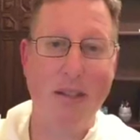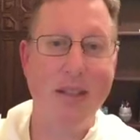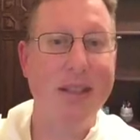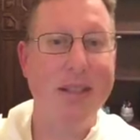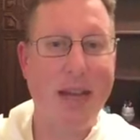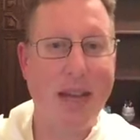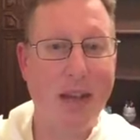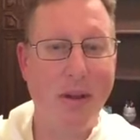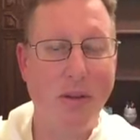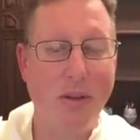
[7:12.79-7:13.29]

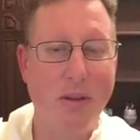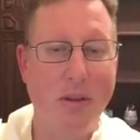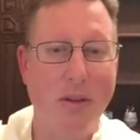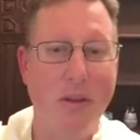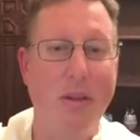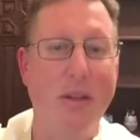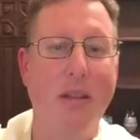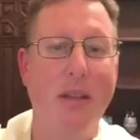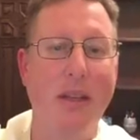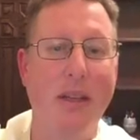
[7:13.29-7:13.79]
this
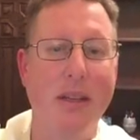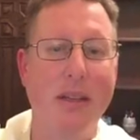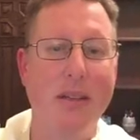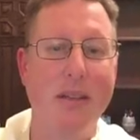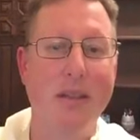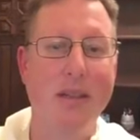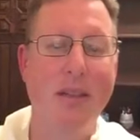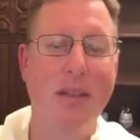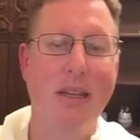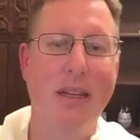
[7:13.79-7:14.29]
council,
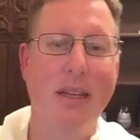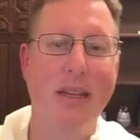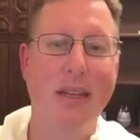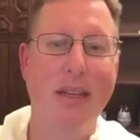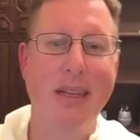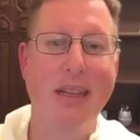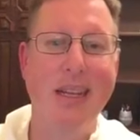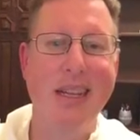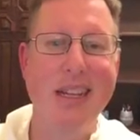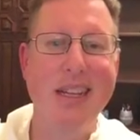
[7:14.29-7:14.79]
is
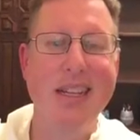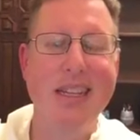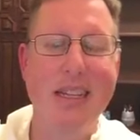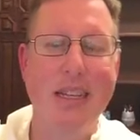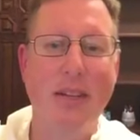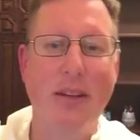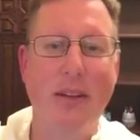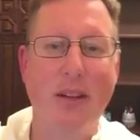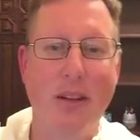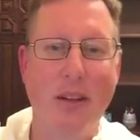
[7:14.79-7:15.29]
an
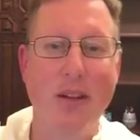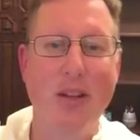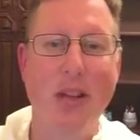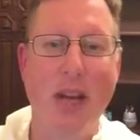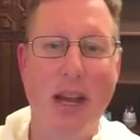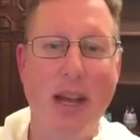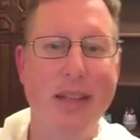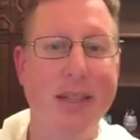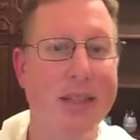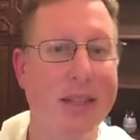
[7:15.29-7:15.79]
interior
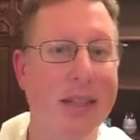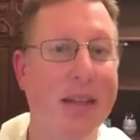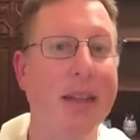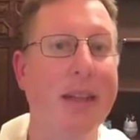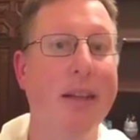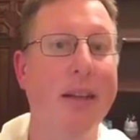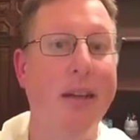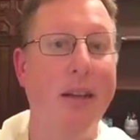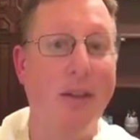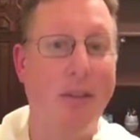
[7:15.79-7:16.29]

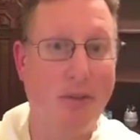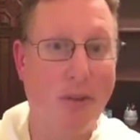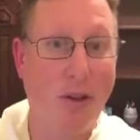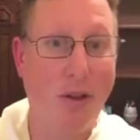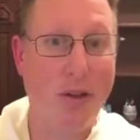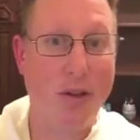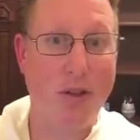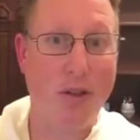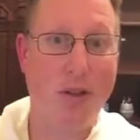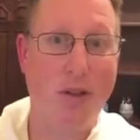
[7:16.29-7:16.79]
chastity
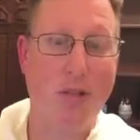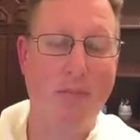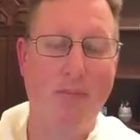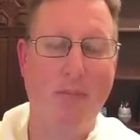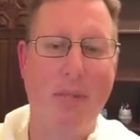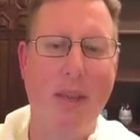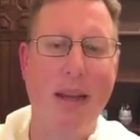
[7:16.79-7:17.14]
first.